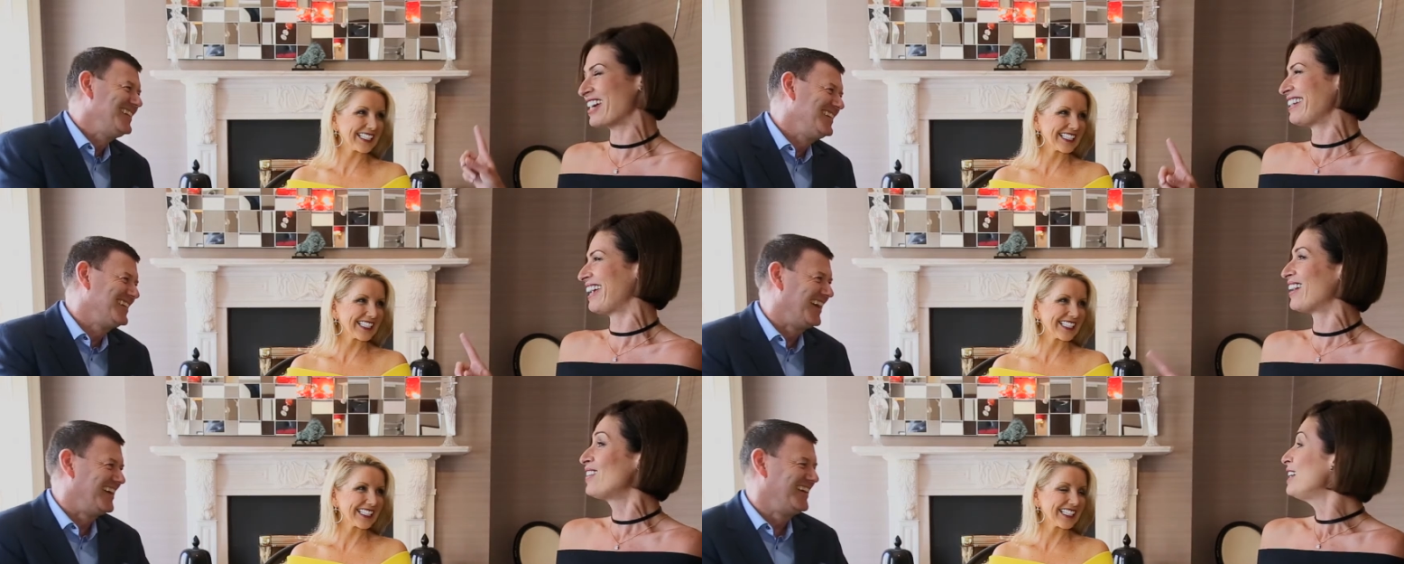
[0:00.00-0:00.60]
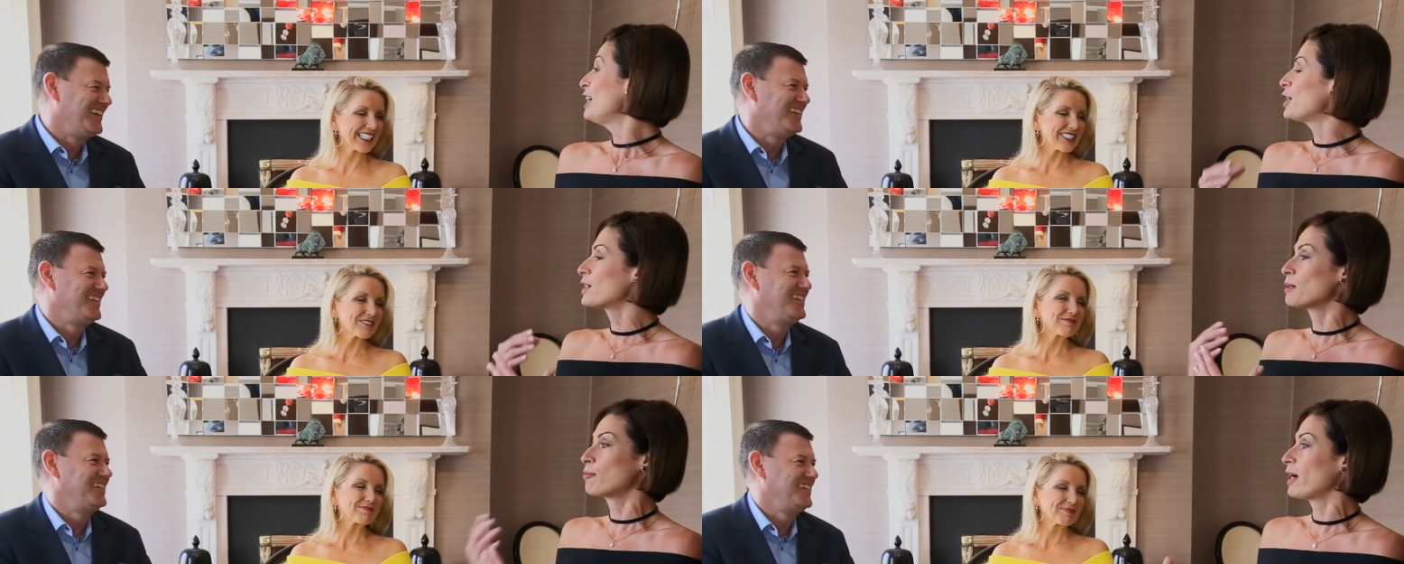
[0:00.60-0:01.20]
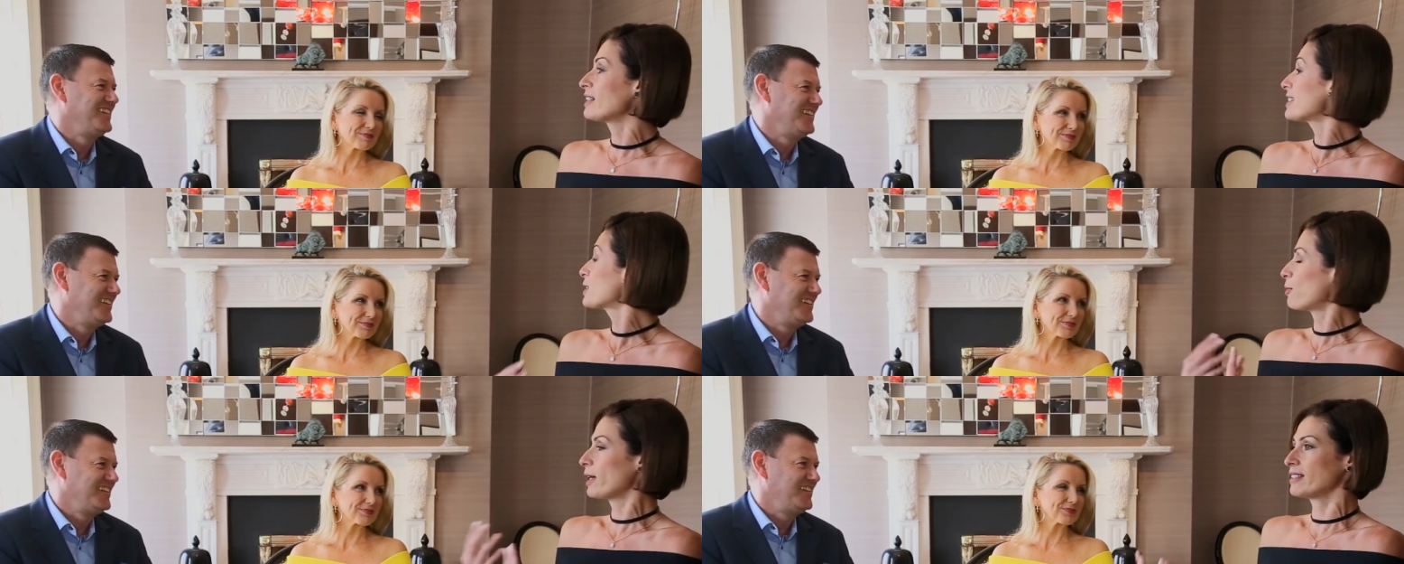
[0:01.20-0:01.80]
Speaker 1: right now. You're gonna practice,
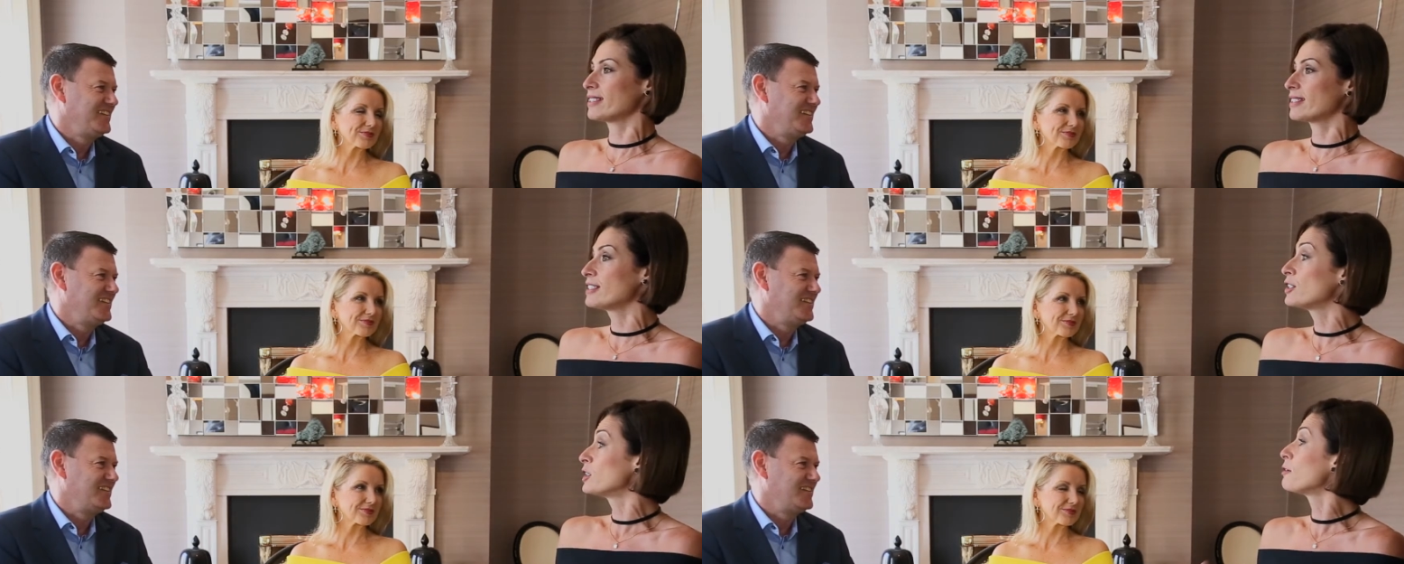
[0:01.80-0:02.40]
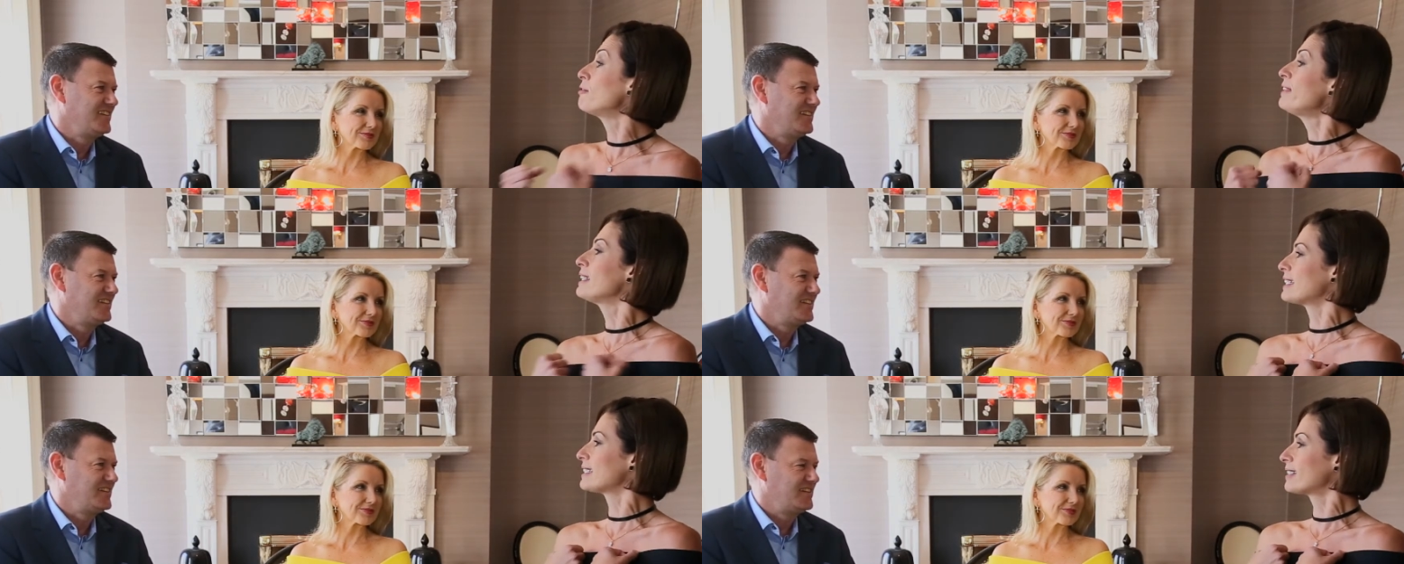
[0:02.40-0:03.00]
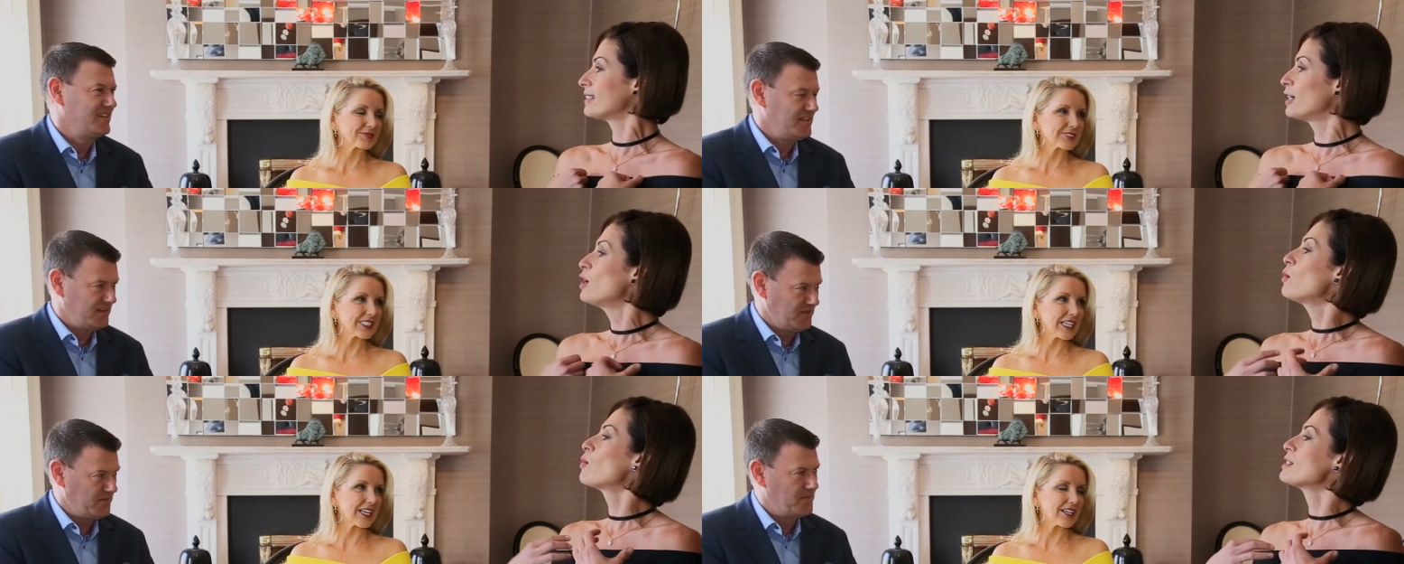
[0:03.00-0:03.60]
practice until you feel it.
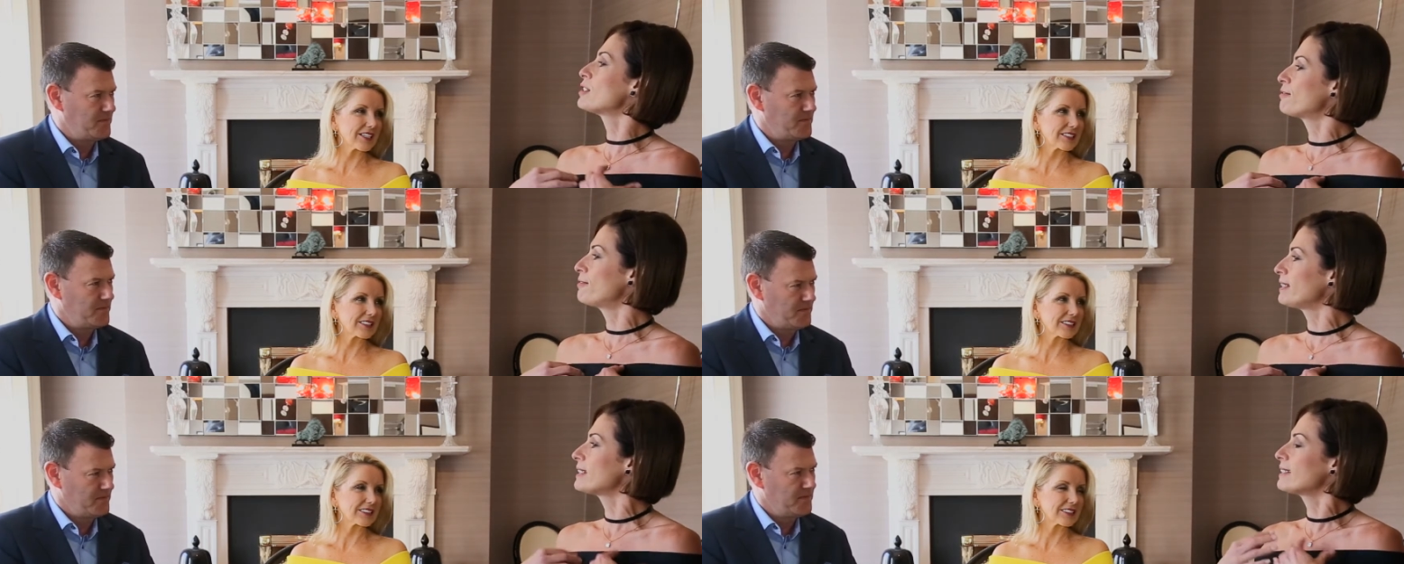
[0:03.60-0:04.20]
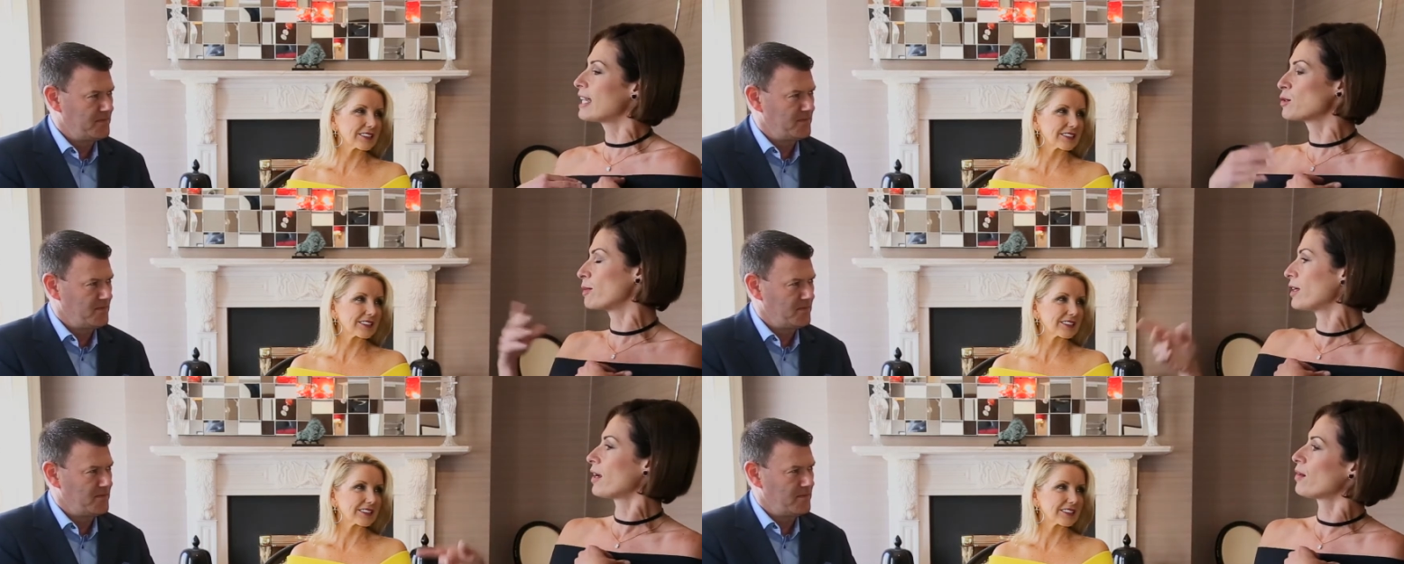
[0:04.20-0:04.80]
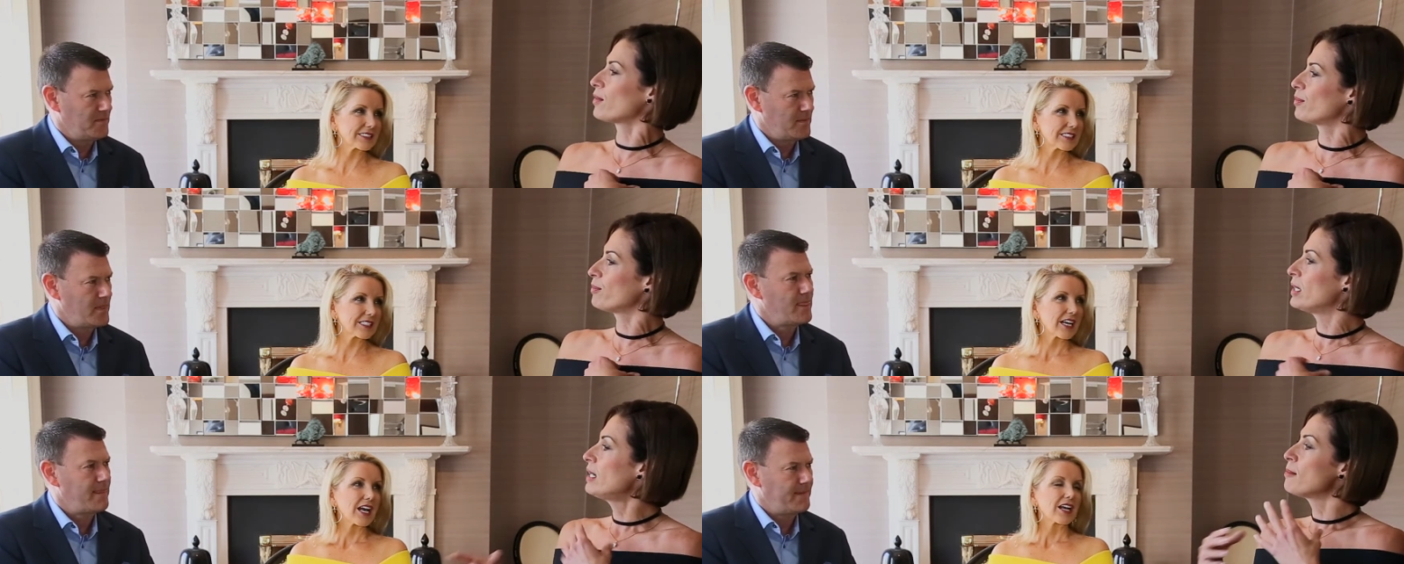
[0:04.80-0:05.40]
Yeah. Once you feel it, that's when you go.
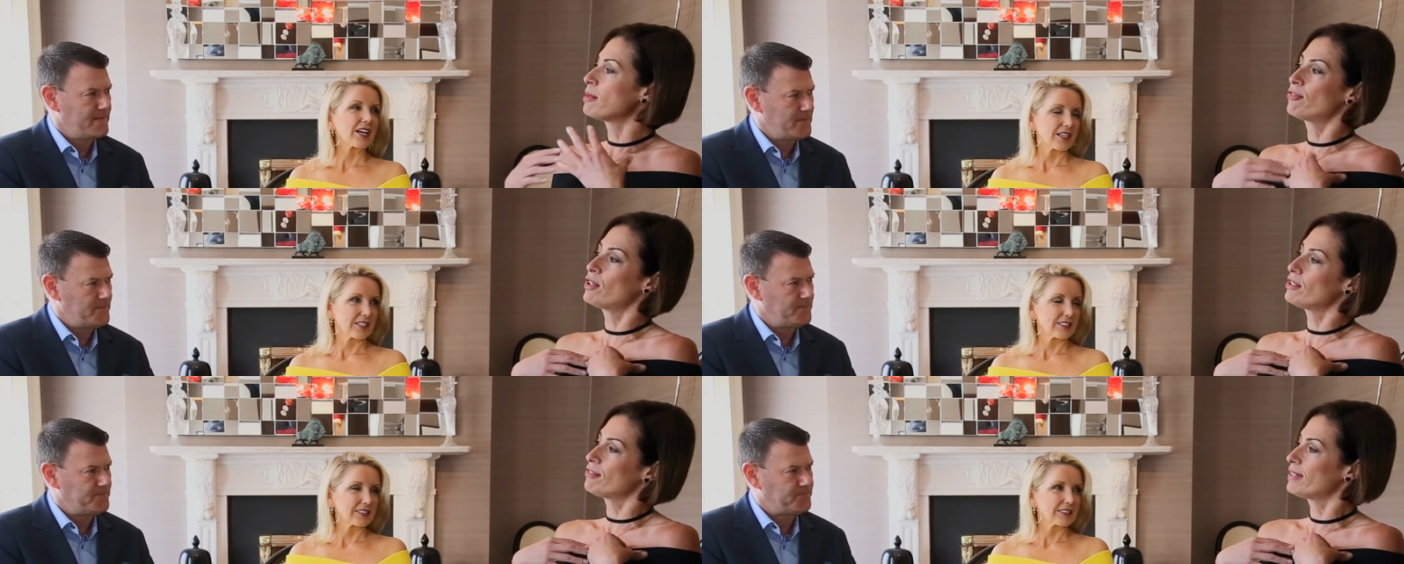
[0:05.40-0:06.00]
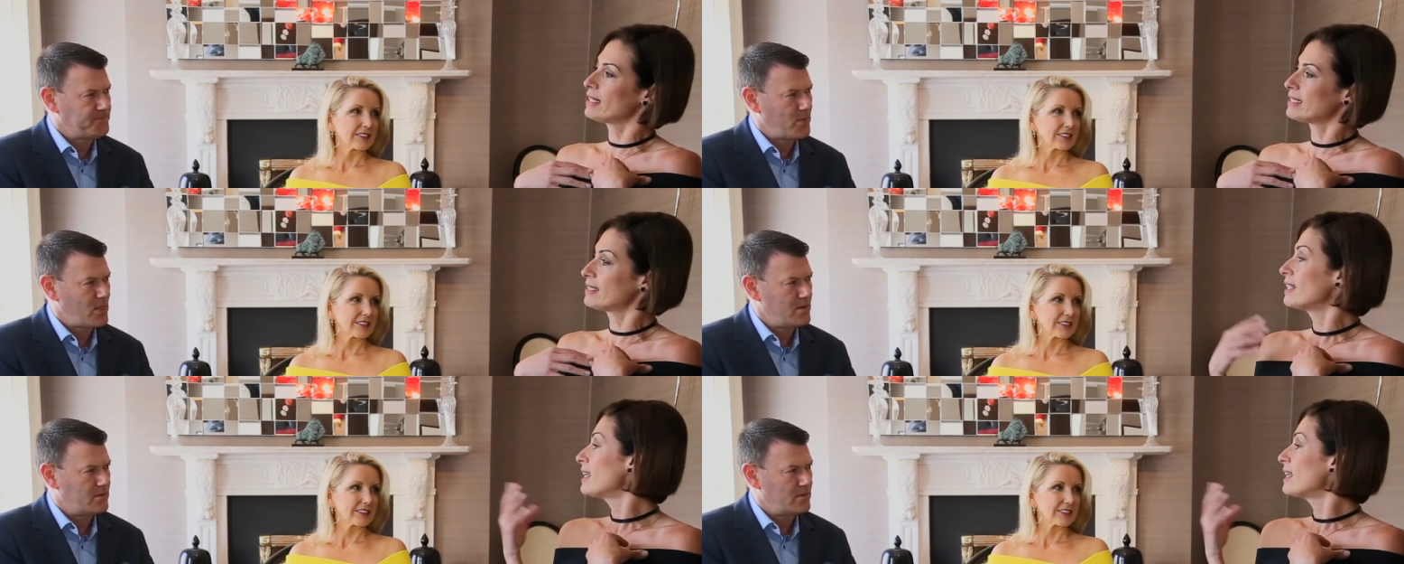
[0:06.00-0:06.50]
Before you feel it,